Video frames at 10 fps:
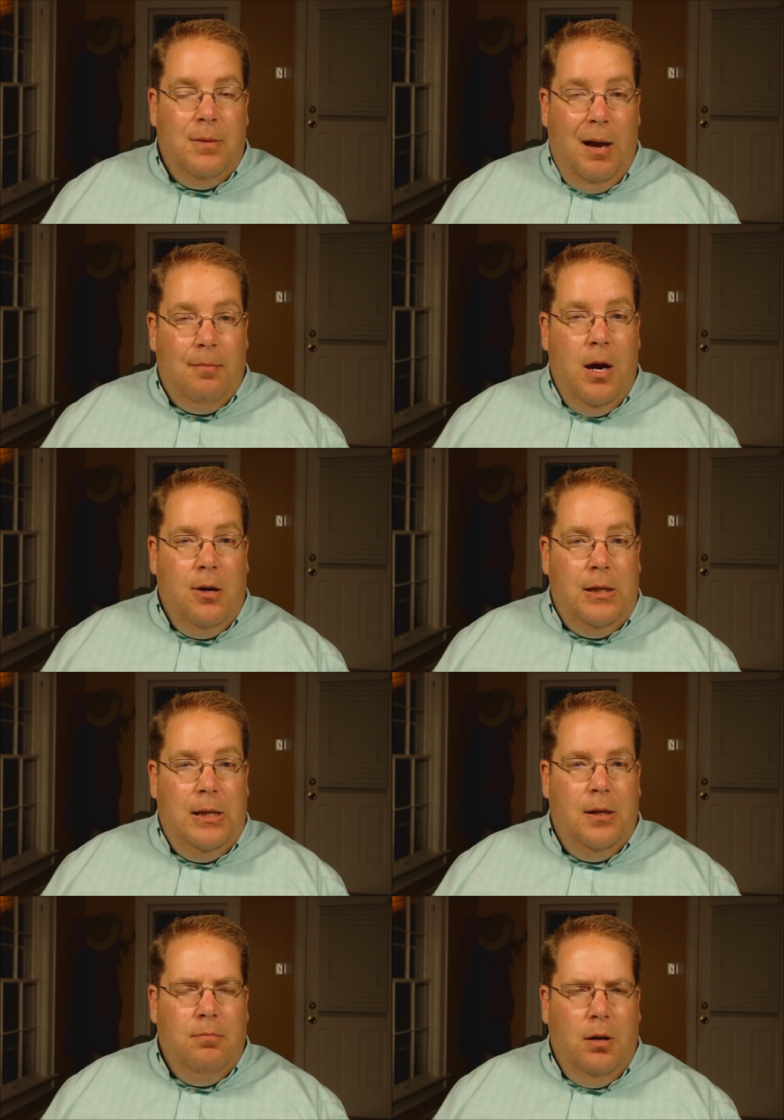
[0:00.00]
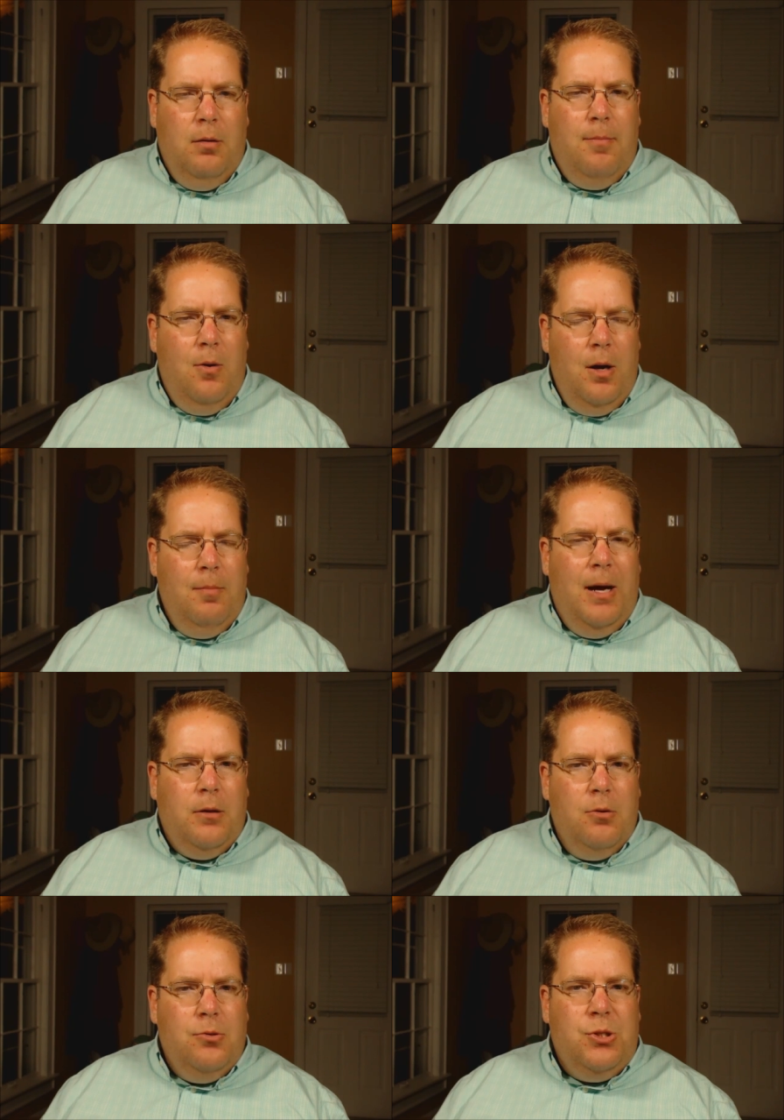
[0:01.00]
Now, Mary did, but, but what
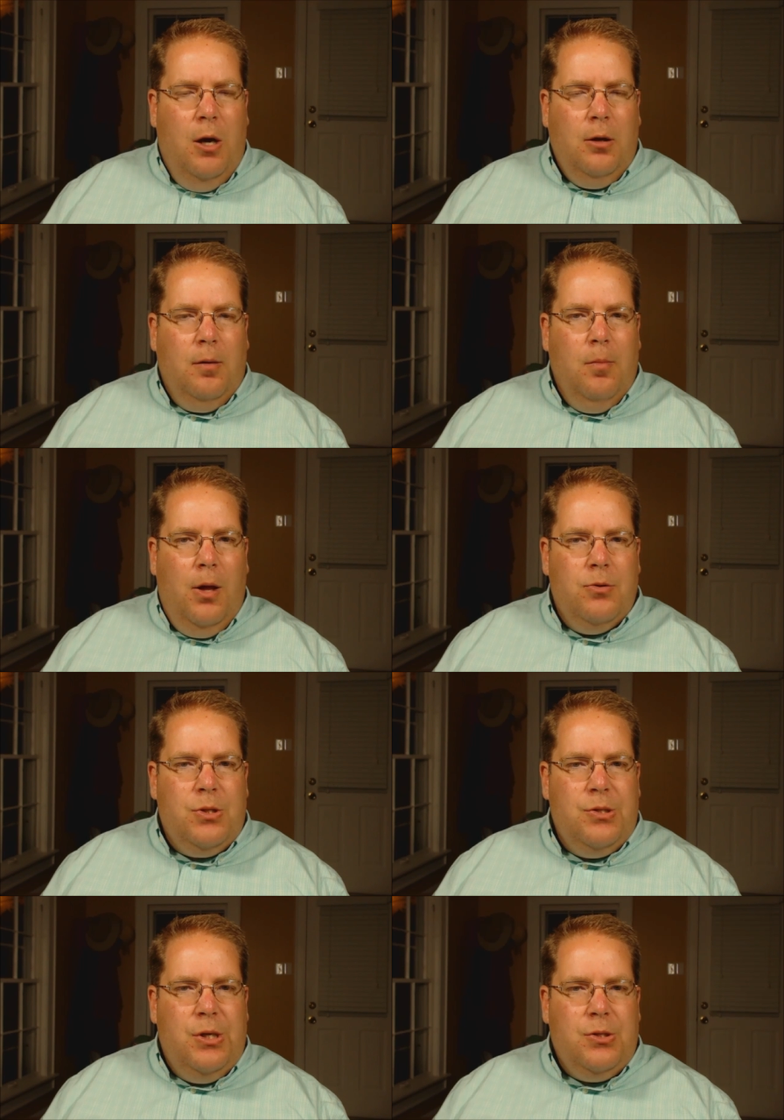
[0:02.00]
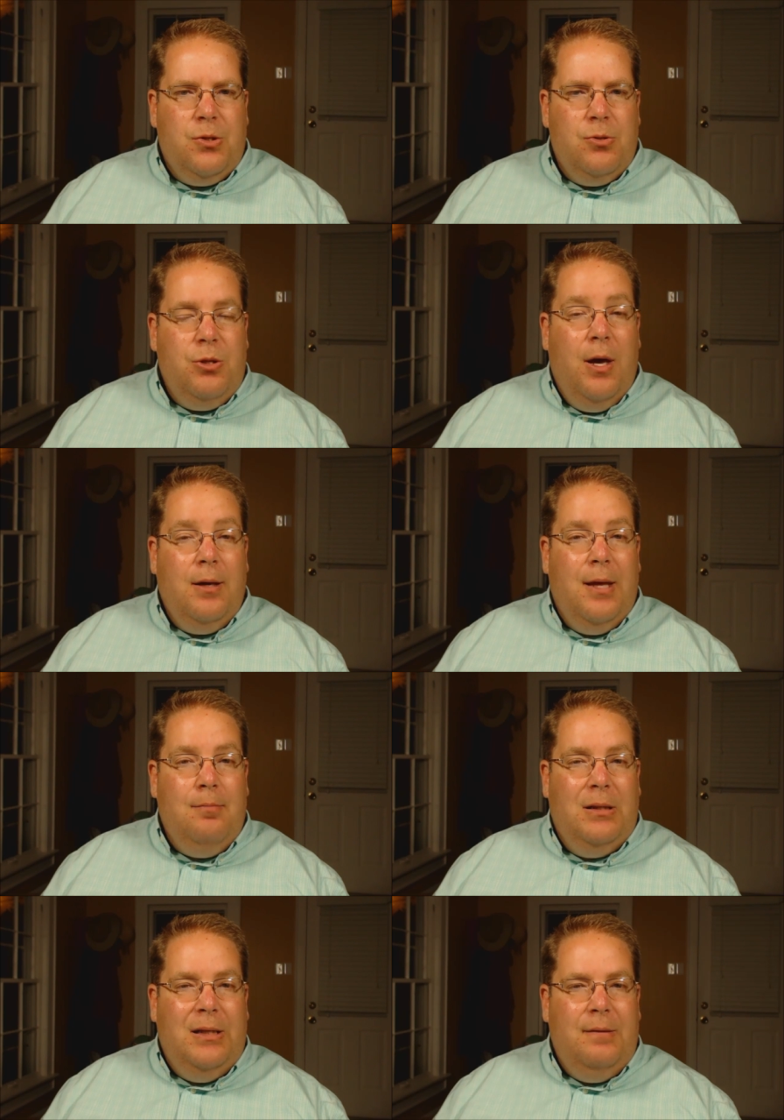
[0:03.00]
about those younger brothers and sisters? You think
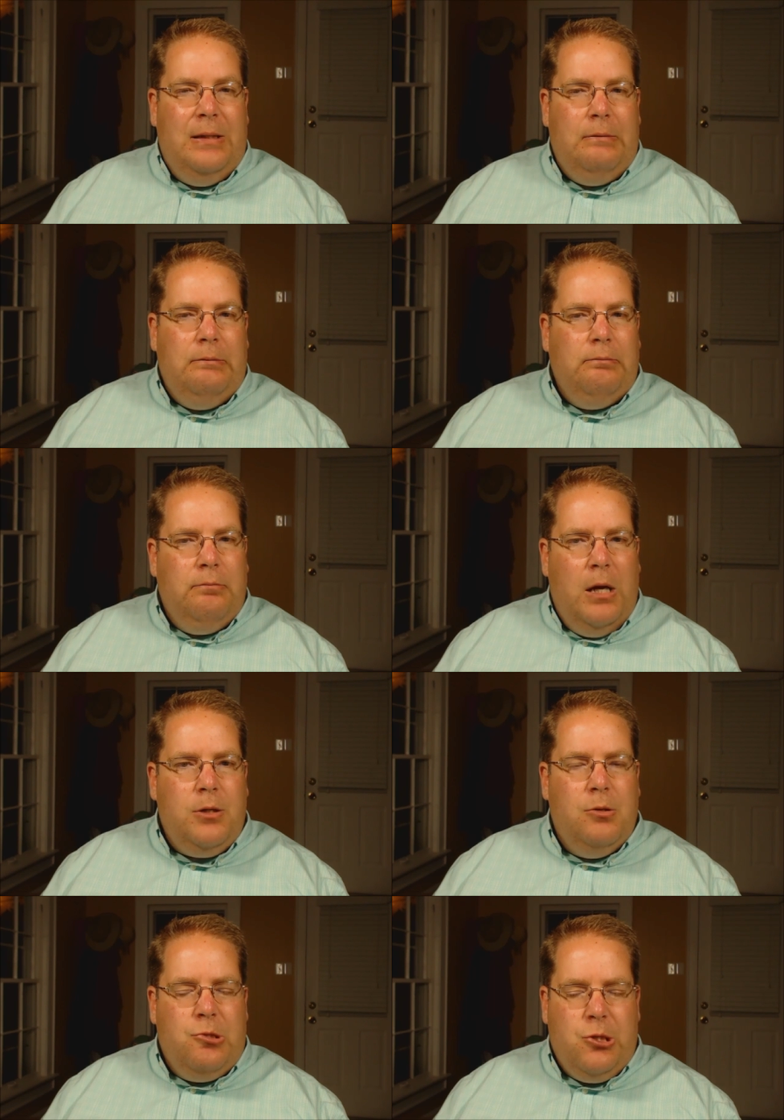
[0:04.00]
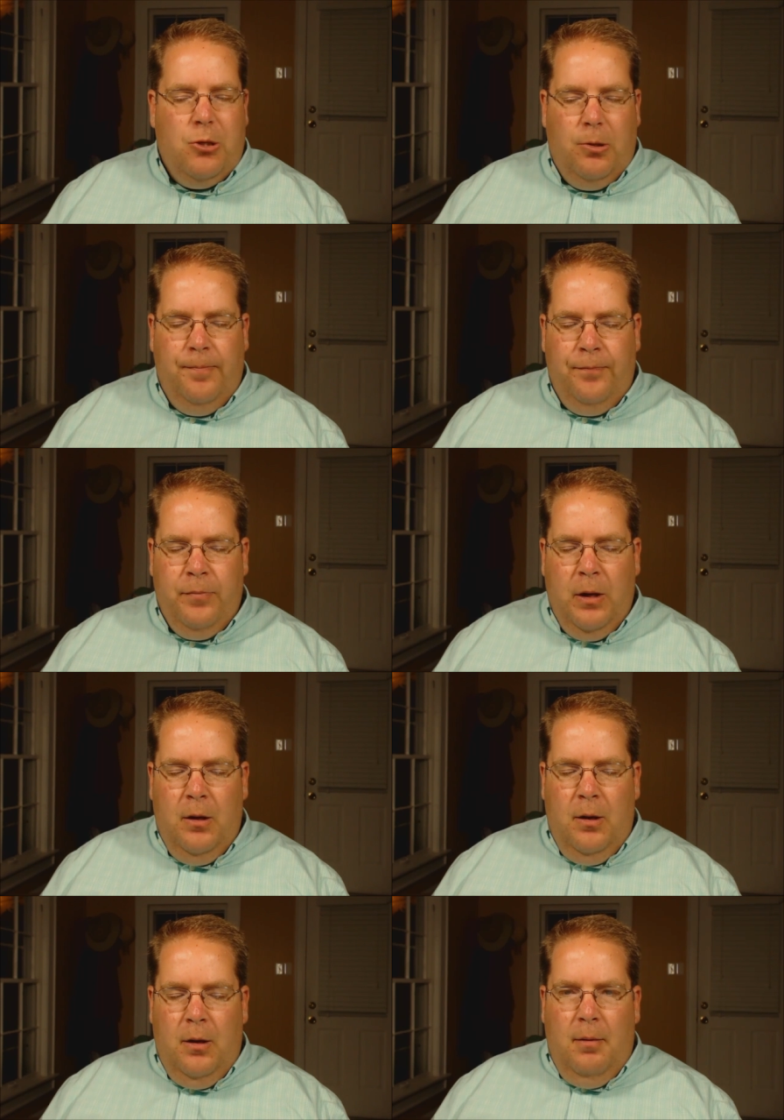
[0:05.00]
they believed it? I'm not too sure.
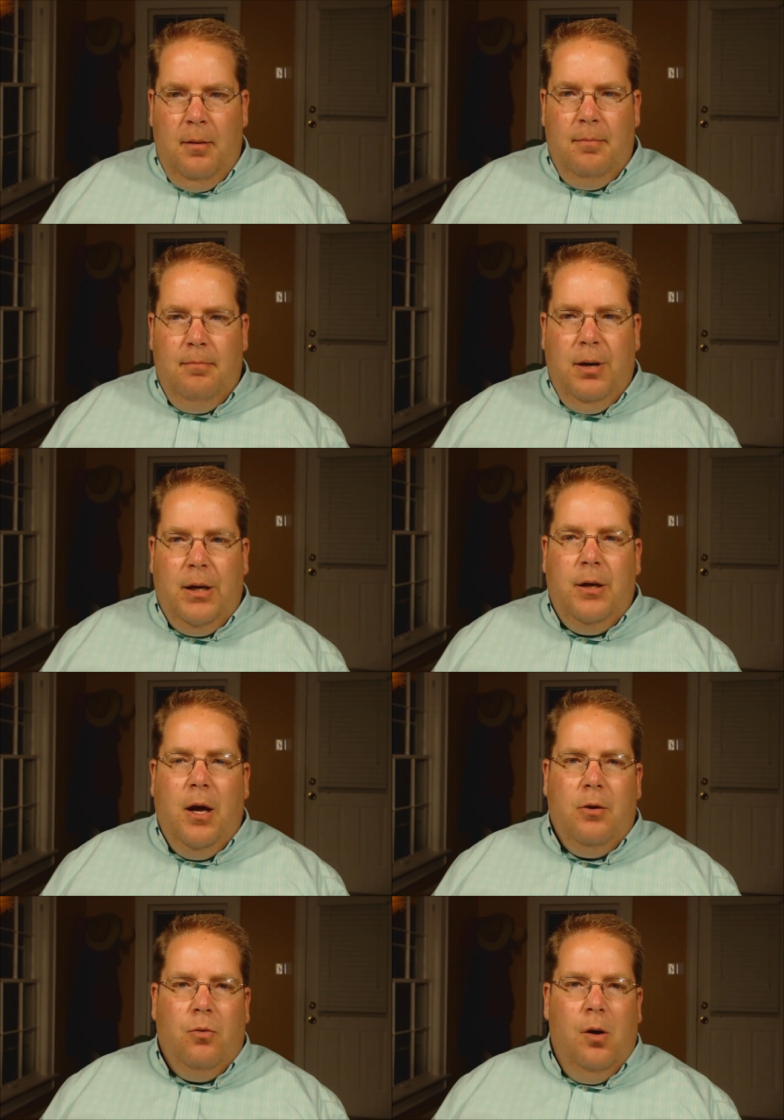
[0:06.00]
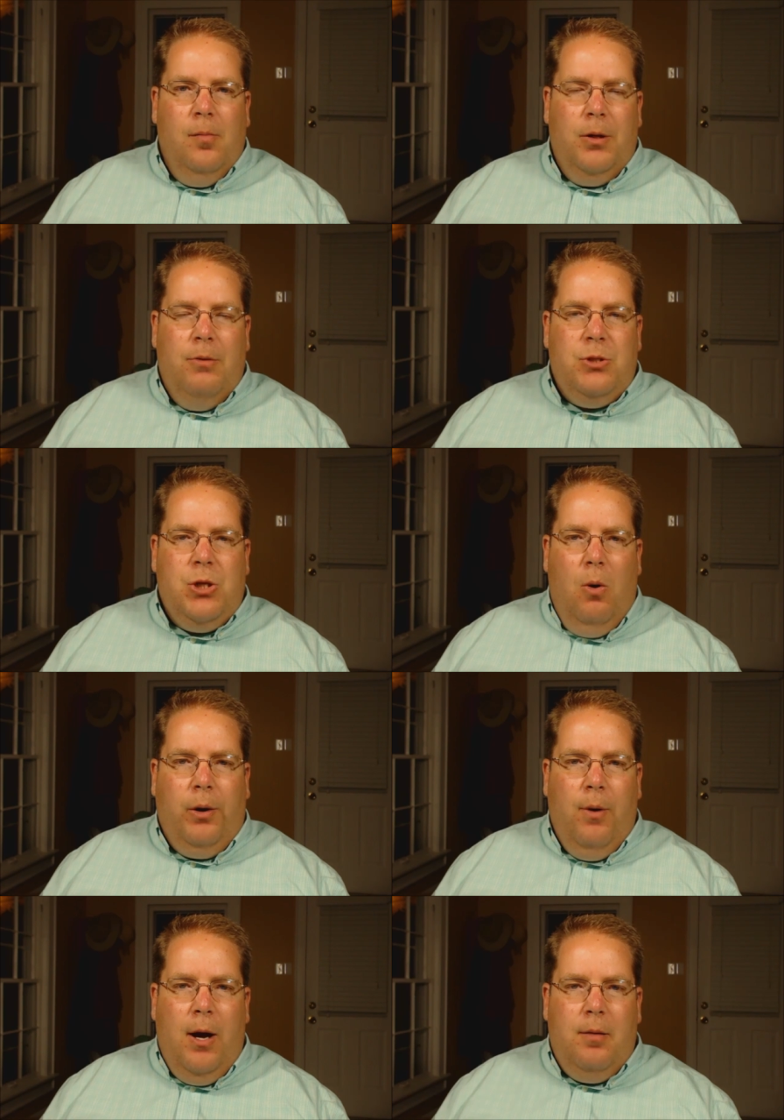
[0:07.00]
But another rumor that was
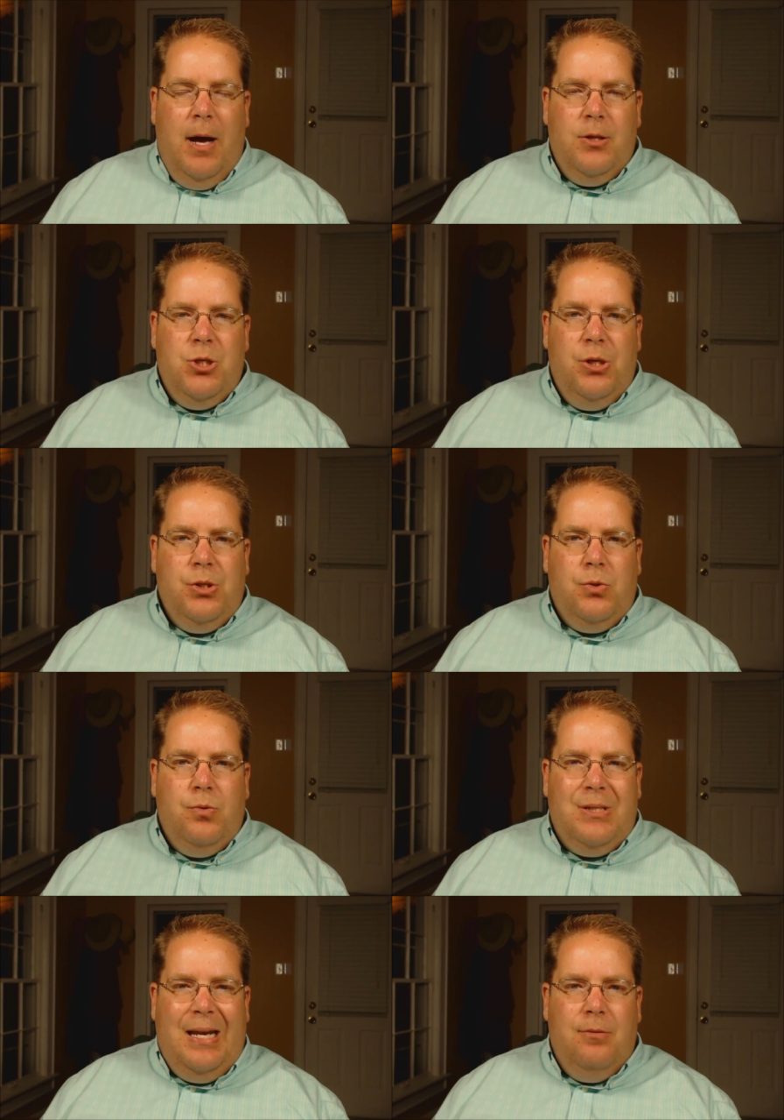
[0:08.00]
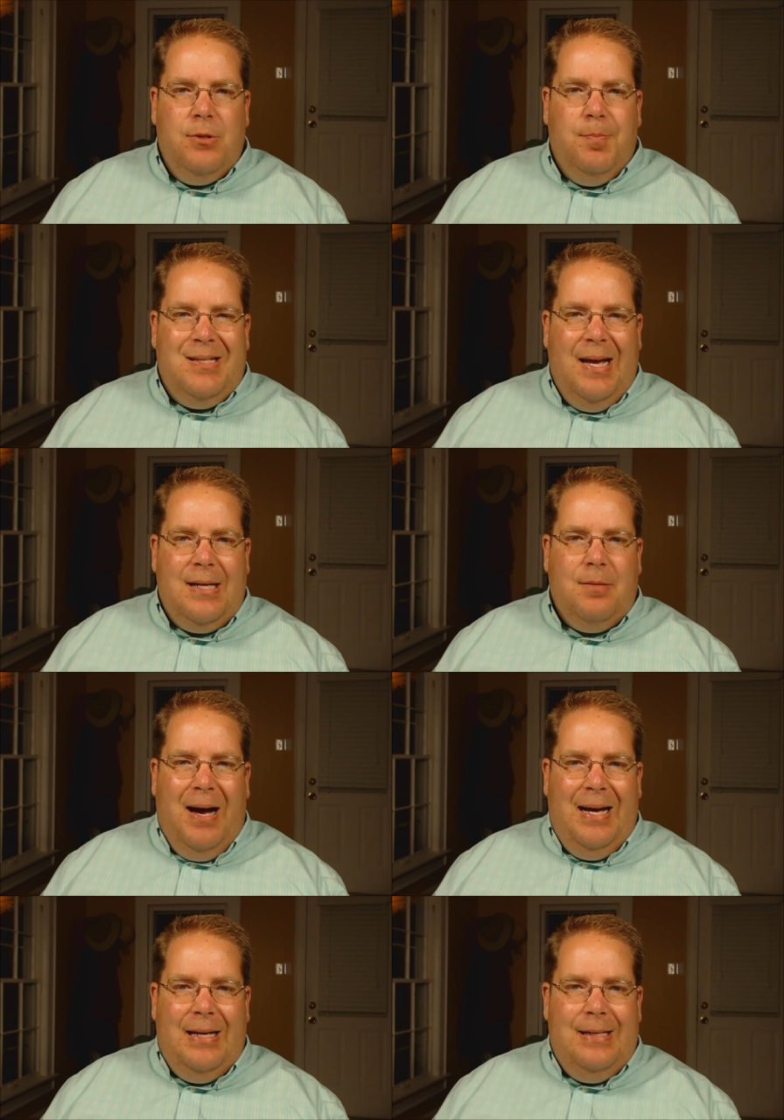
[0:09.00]
going around about Jesus was that he was possessed
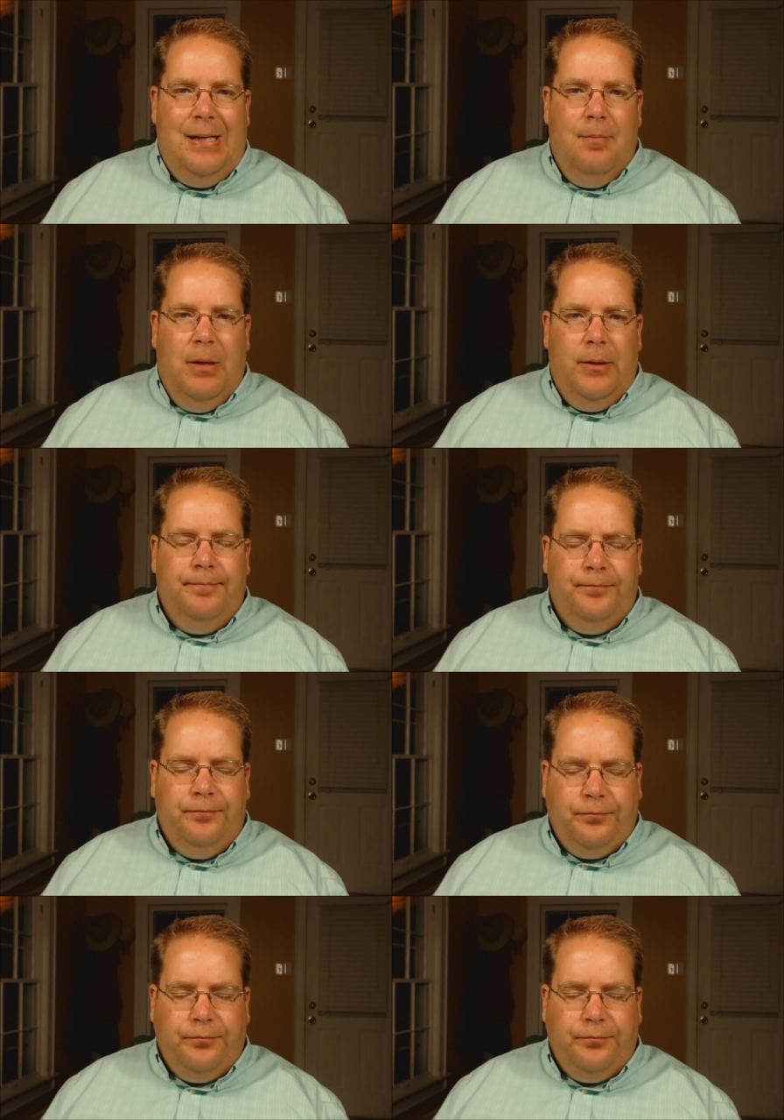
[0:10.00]
by a demon.